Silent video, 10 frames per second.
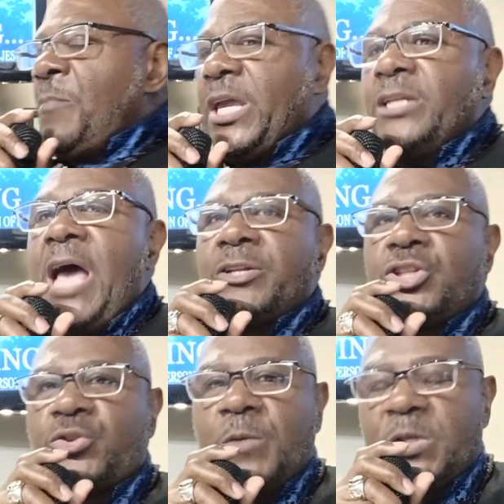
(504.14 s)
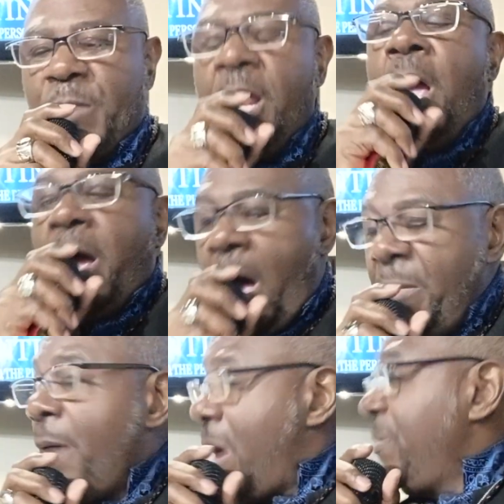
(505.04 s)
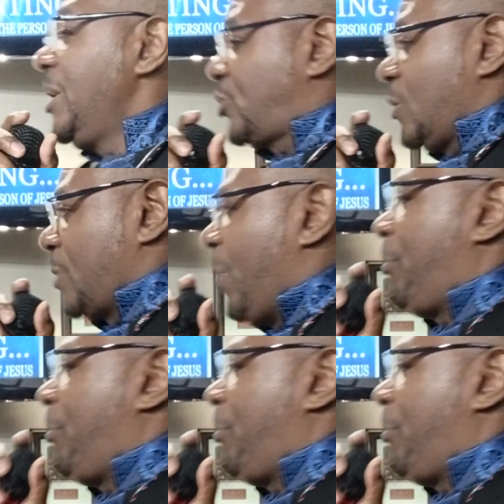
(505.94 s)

I'm going to get down to the scriptures, but I'm, I'm in the scripture,